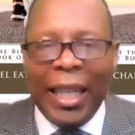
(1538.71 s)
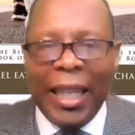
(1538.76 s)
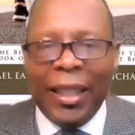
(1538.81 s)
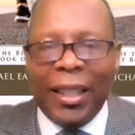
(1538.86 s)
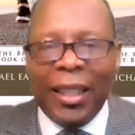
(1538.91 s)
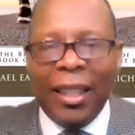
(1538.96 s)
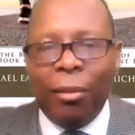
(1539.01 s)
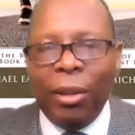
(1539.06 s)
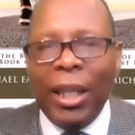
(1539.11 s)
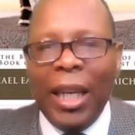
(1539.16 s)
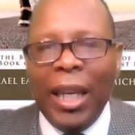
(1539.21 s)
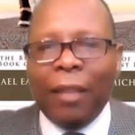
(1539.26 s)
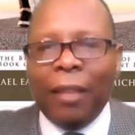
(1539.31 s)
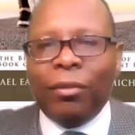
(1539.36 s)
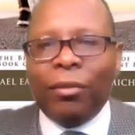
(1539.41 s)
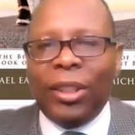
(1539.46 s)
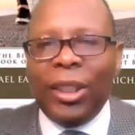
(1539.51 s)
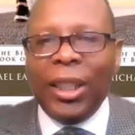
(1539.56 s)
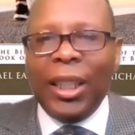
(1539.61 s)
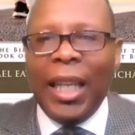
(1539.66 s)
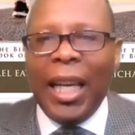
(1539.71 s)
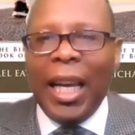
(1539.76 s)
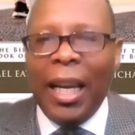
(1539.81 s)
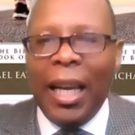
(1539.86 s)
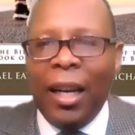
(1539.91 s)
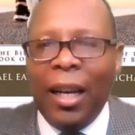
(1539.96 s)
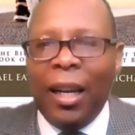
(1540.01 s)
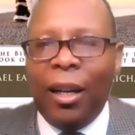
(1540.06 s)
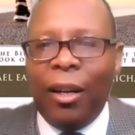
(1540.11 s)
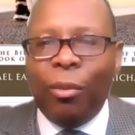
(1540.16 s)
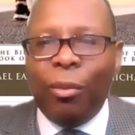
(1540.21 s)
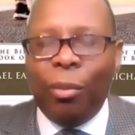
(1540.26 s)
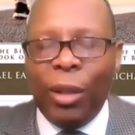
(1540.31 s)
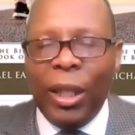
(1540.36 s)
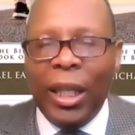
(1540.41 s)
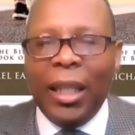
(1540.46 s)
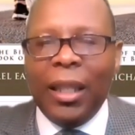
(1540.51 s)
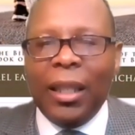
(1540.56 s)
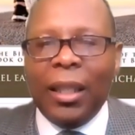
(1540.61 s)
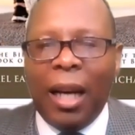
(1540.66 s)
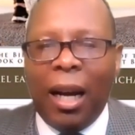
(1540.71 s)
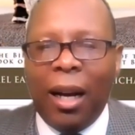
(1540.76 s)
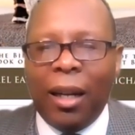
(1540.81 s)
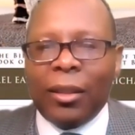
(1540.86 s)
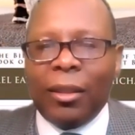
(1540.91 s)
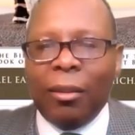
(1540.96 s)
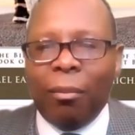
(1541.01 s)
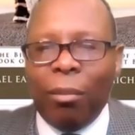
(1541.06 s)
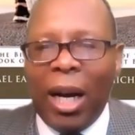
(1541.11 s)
AWFTL with Dr.